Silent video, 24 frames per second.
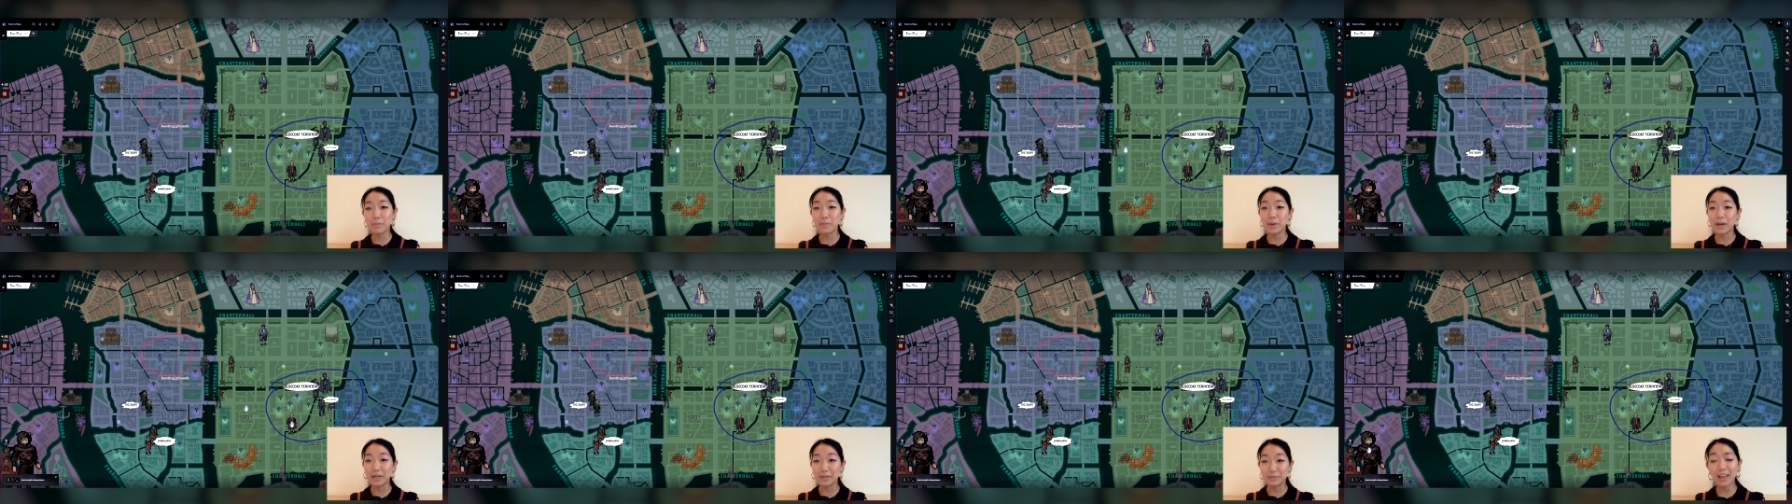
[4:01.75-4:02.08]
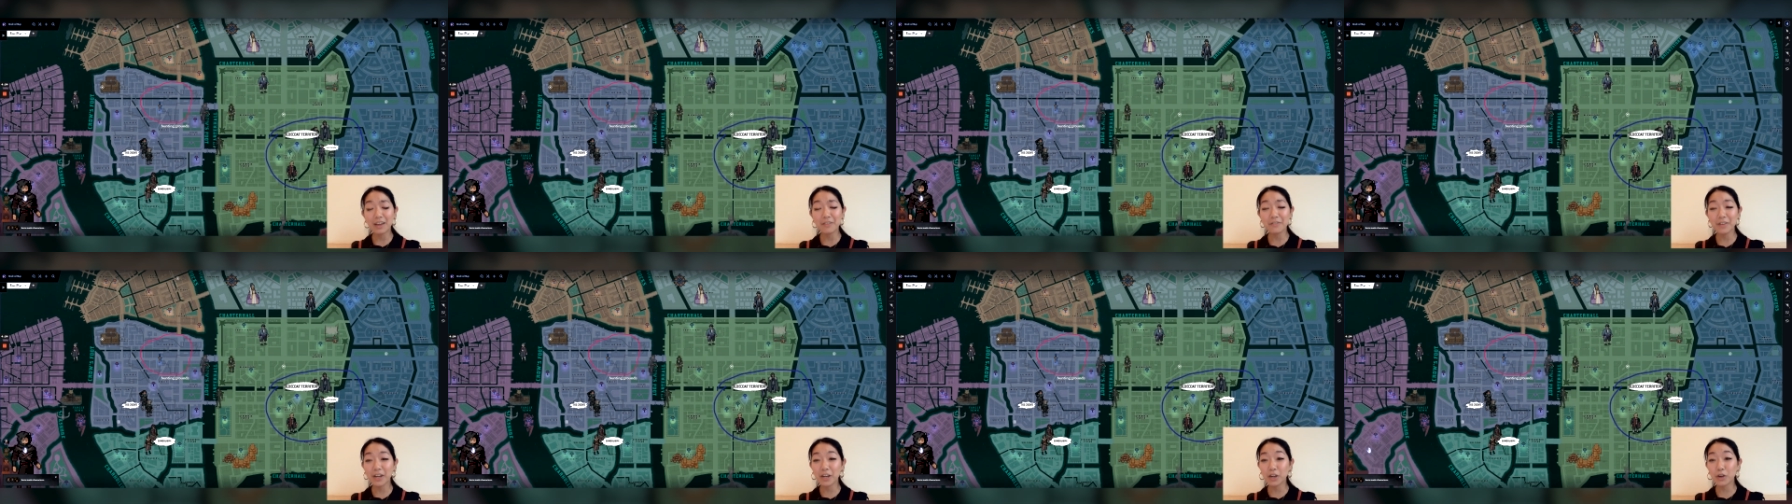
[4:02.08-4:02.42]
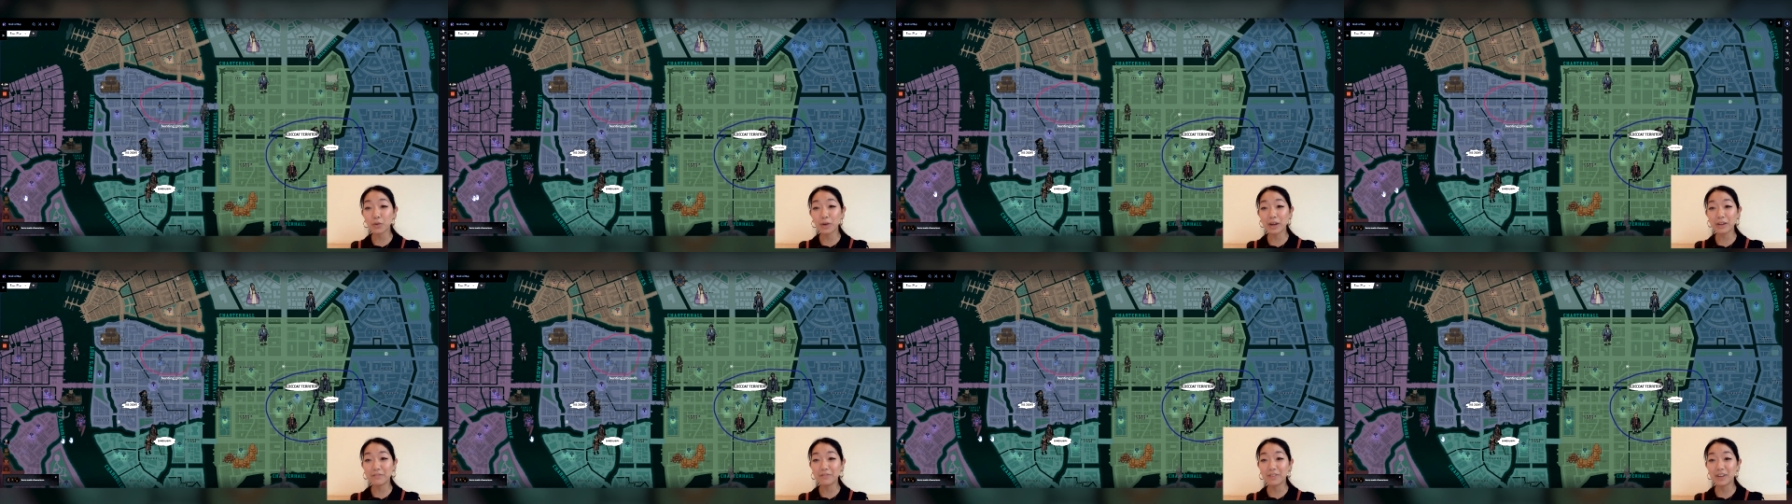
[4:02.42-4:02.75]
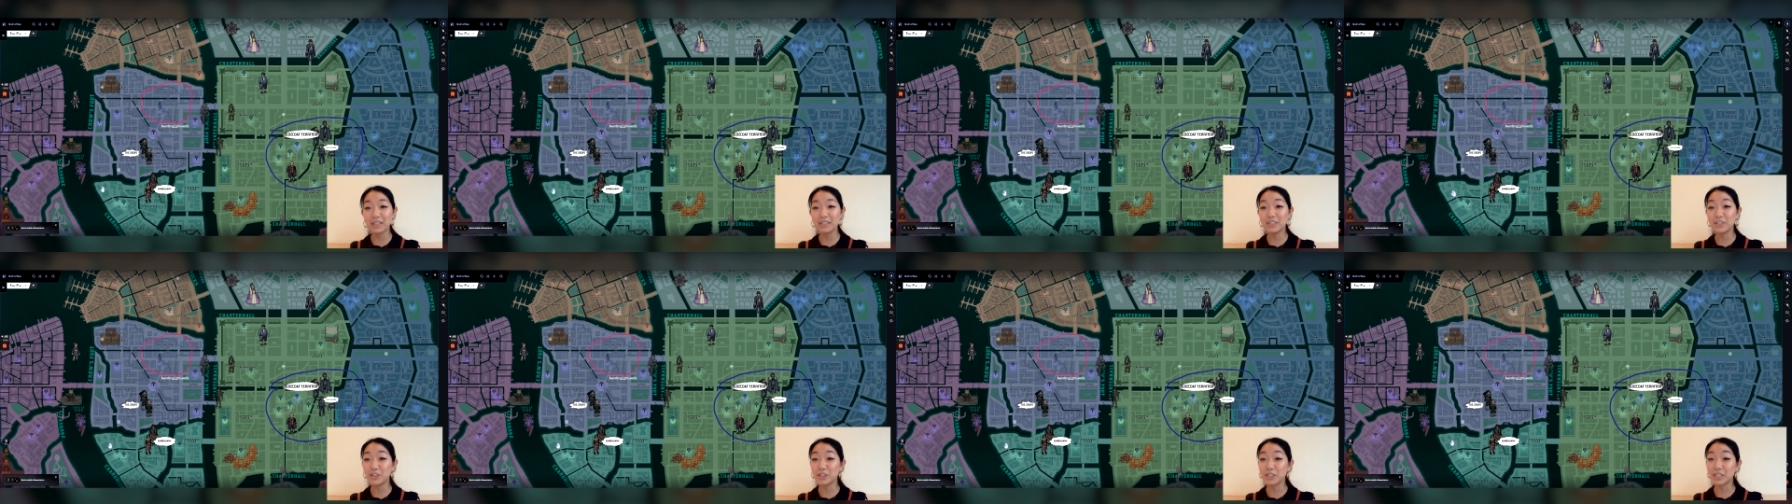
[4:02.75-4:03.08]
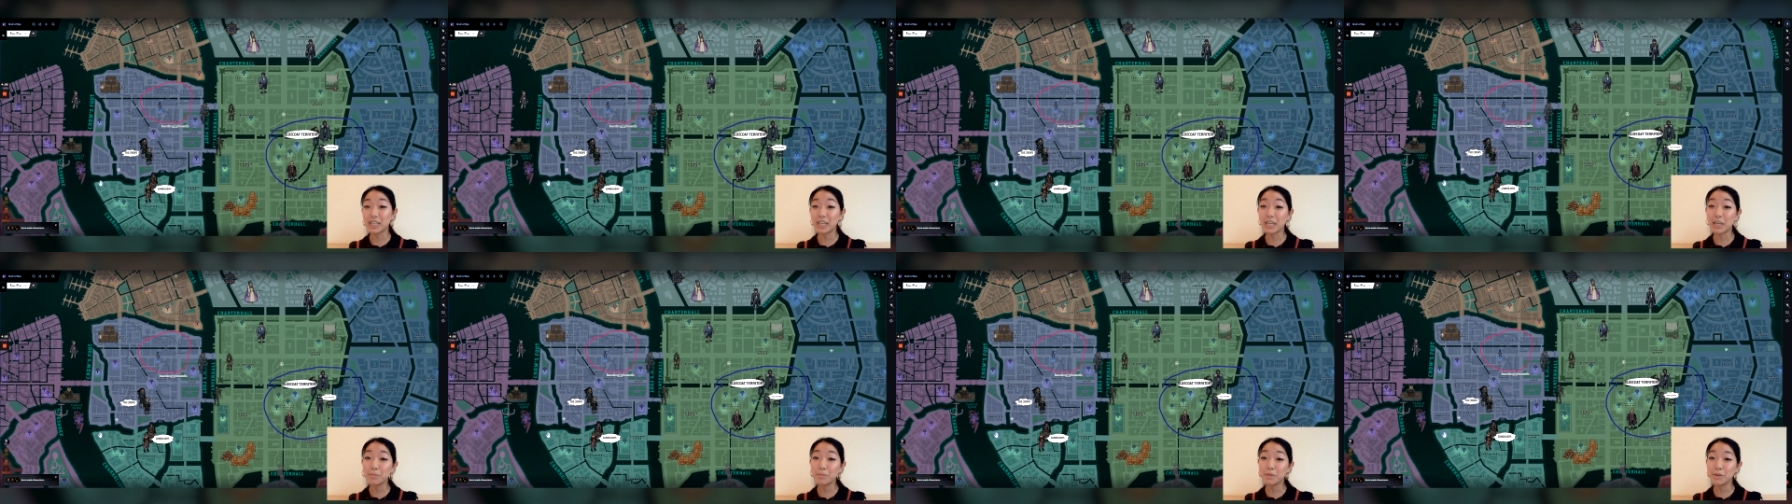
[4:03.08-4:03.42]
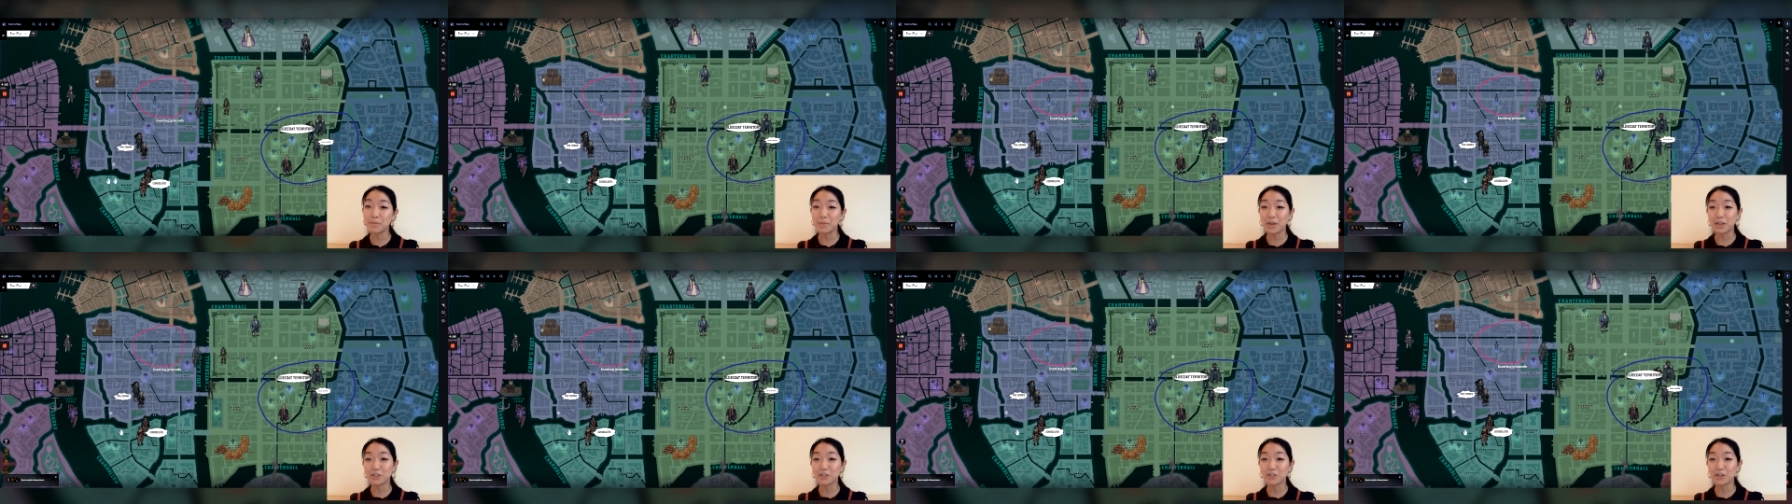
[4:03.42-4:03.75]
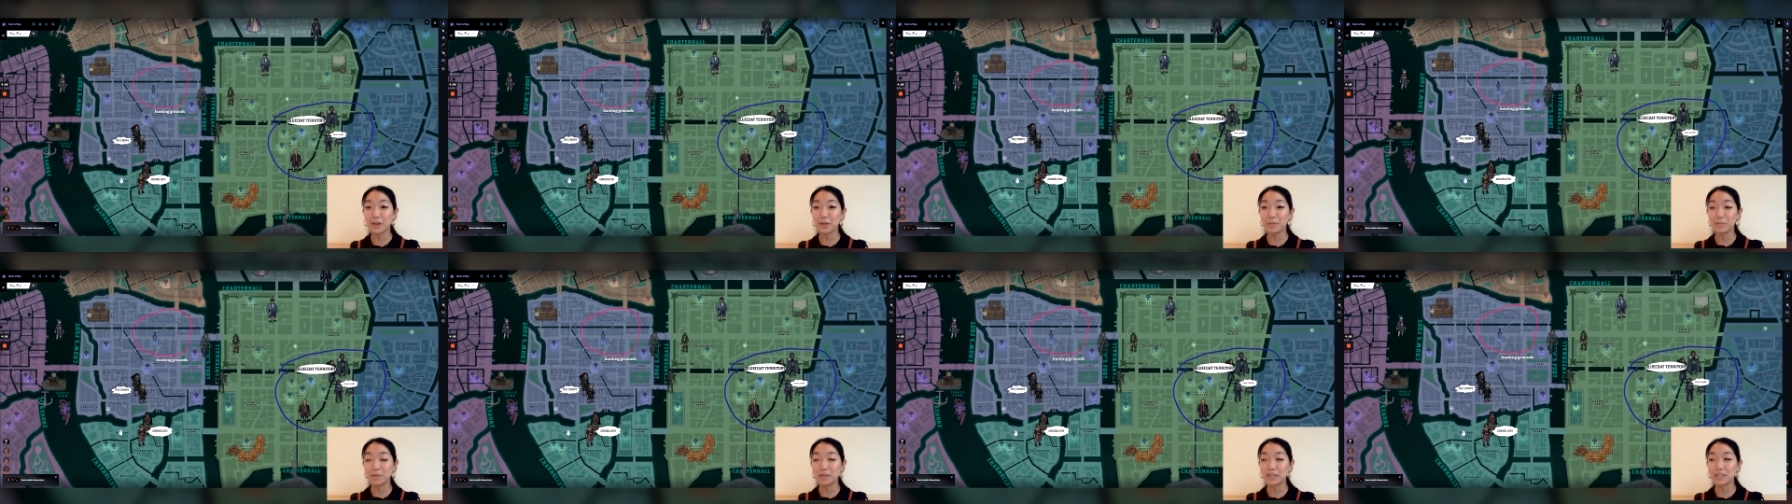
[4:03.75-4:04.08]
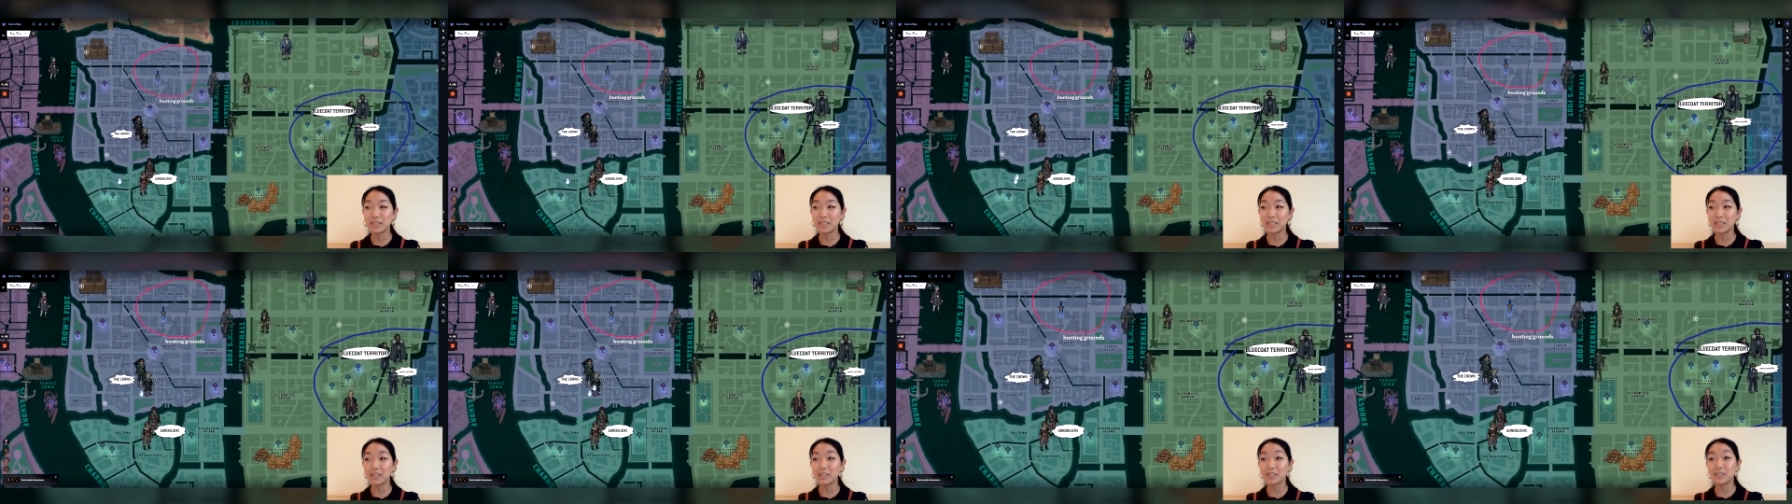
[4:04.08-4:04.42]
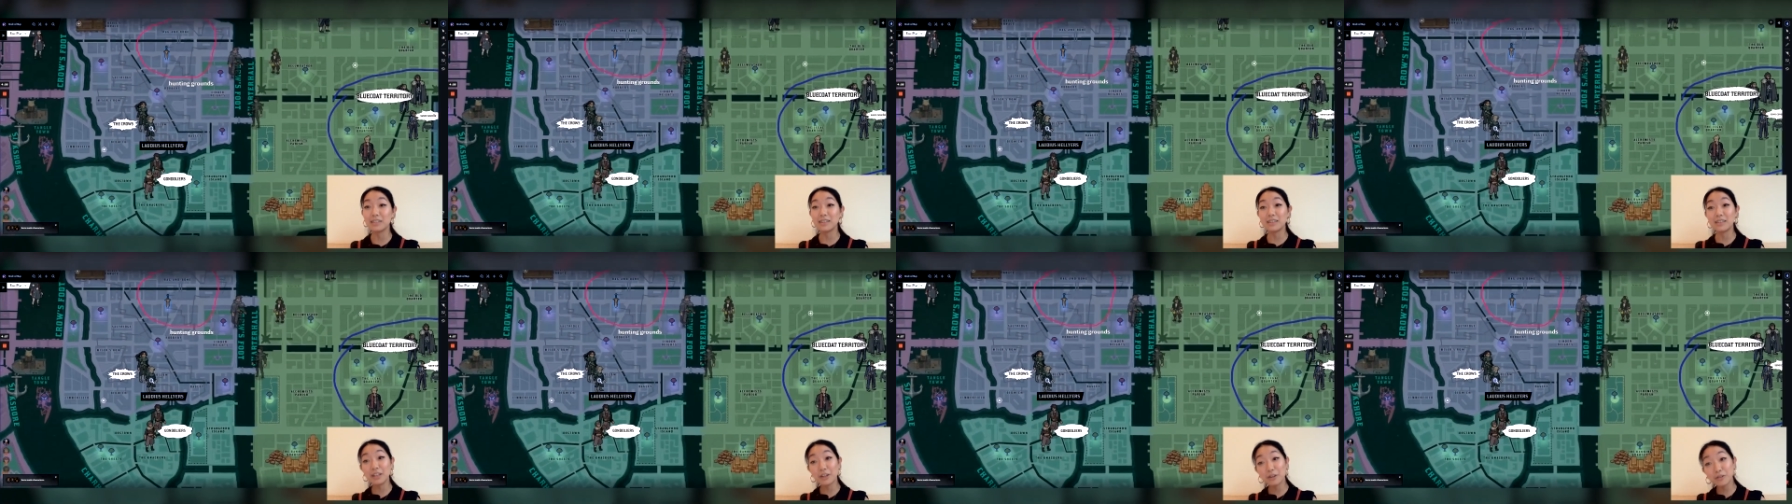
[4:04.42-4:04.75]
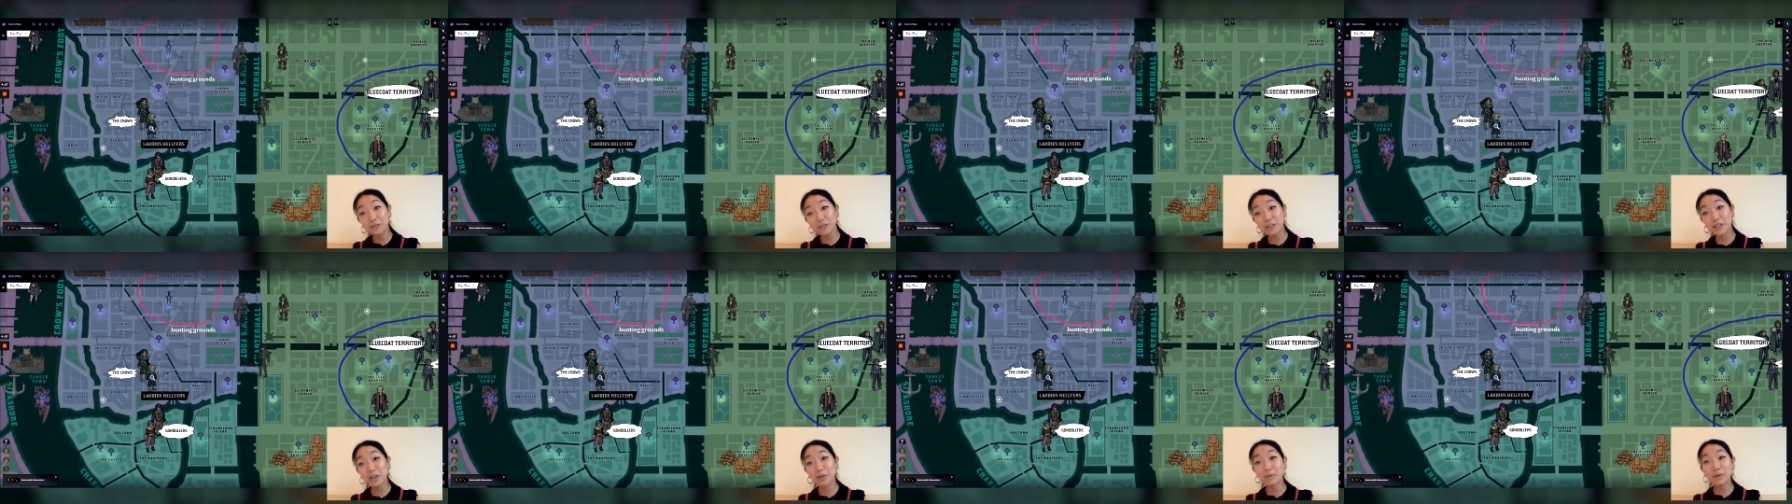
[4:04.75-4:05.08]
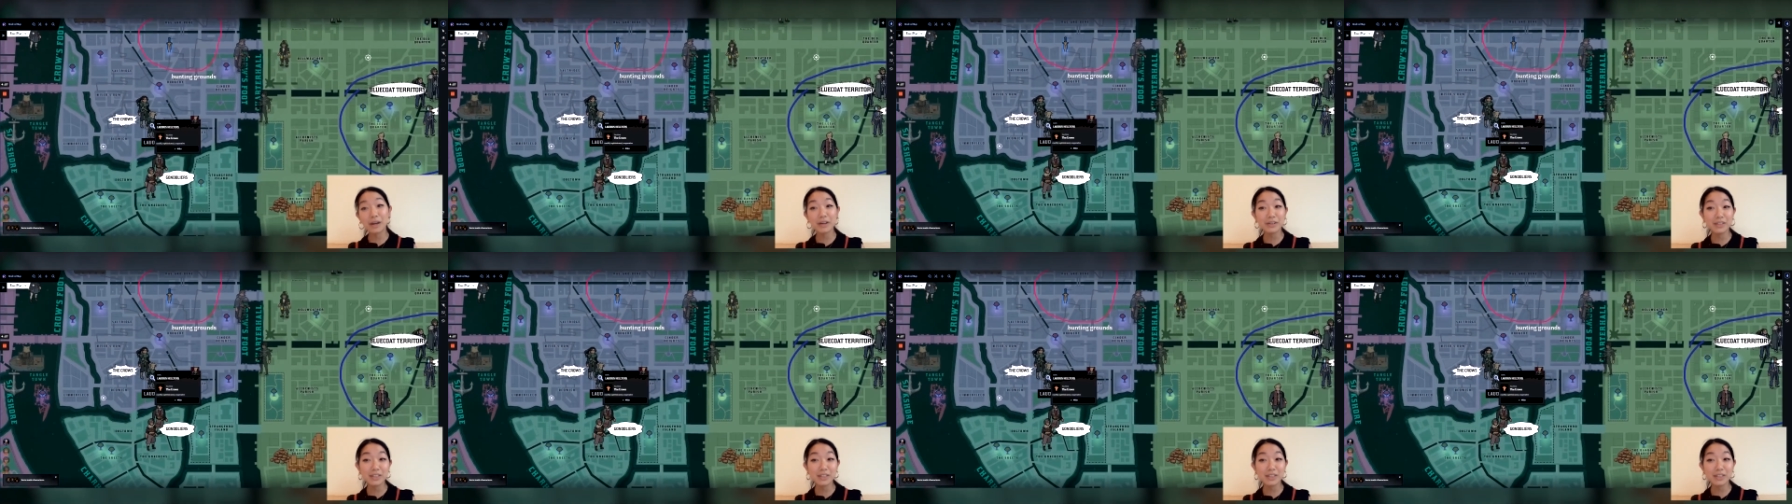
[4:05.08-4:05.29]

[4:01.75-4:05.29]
but I find it quite fun to just keep the major NPCs literally around